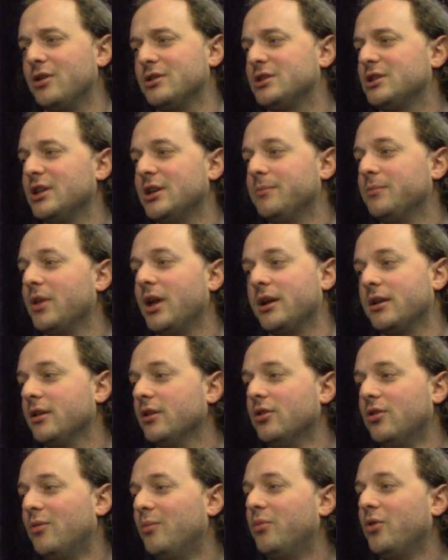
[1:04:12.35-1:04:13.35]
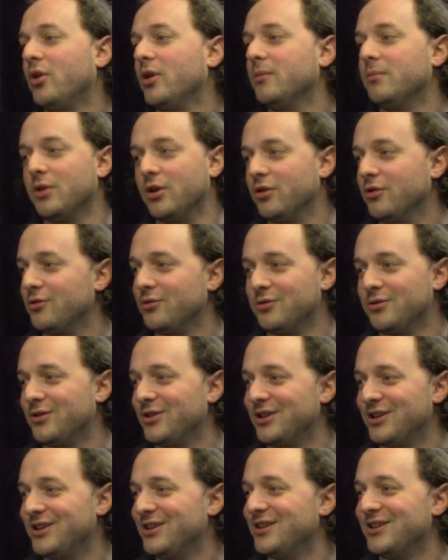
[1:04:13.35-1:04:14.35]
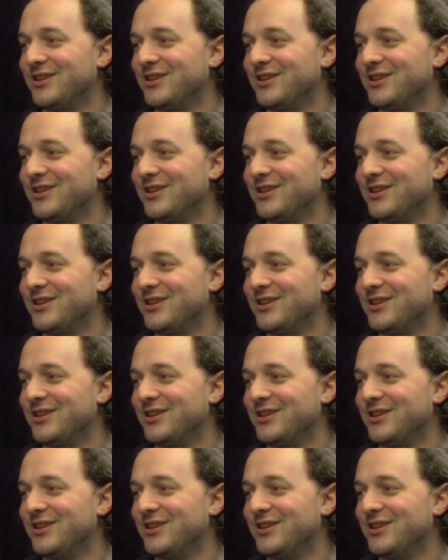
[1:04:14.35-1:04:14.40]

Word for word: asleep like little boy blue, and